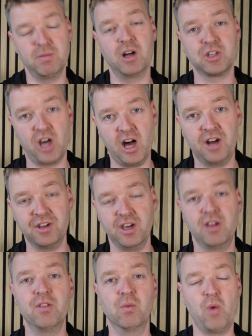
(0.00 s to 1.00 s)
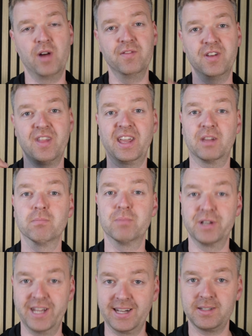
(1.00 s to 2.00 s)
much harder than one that they can
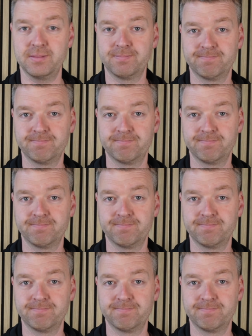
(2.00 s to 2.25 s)
predict.